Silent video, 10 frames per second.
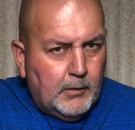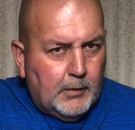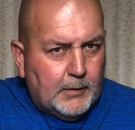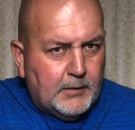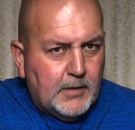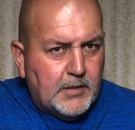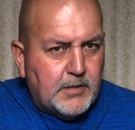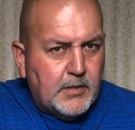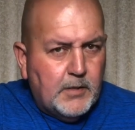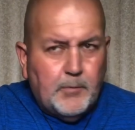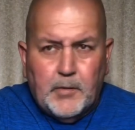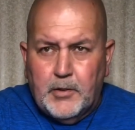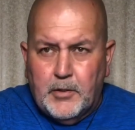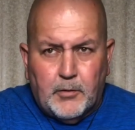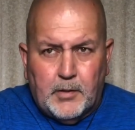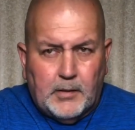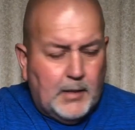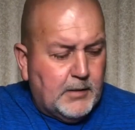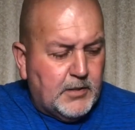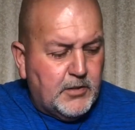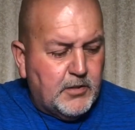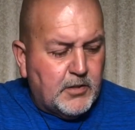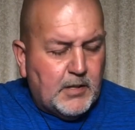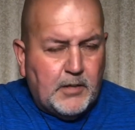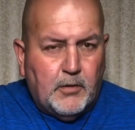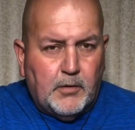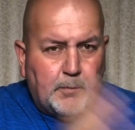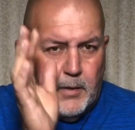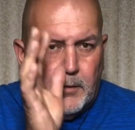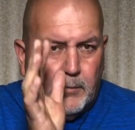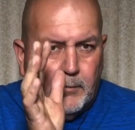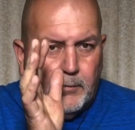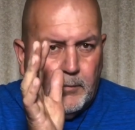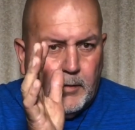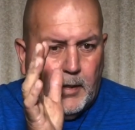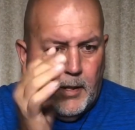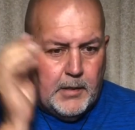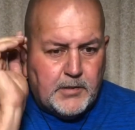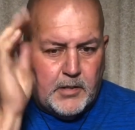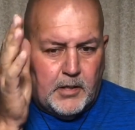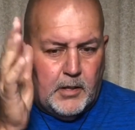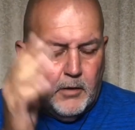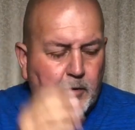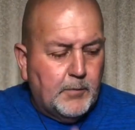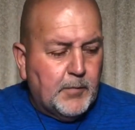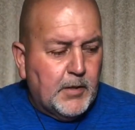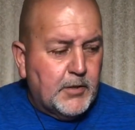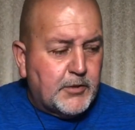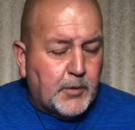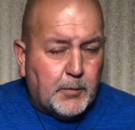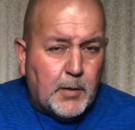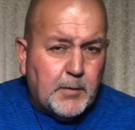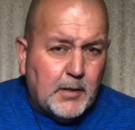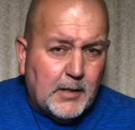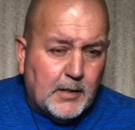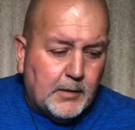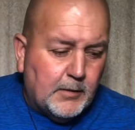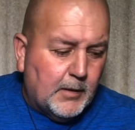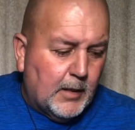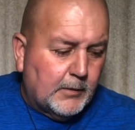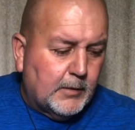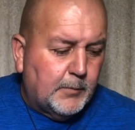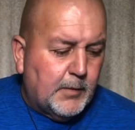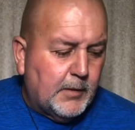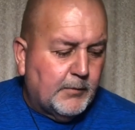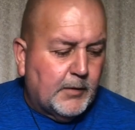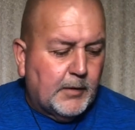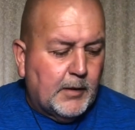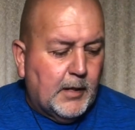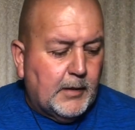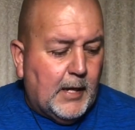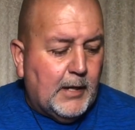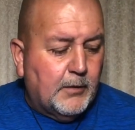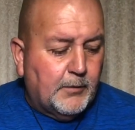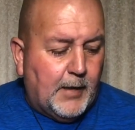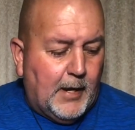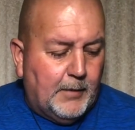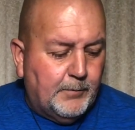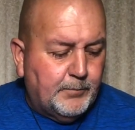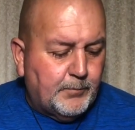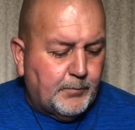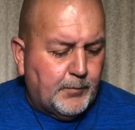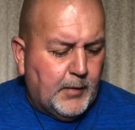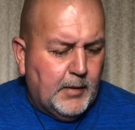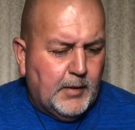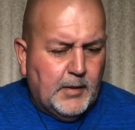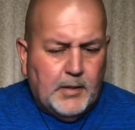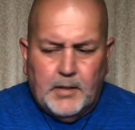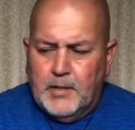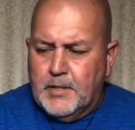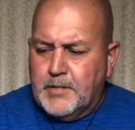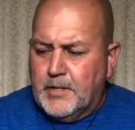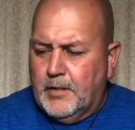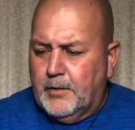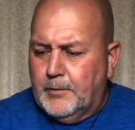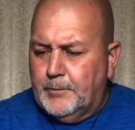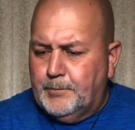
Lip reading: like this, you already like this, you're just letting go of the button, and it's gonna go. So you're probably gonna get a little bit of a gain on that. So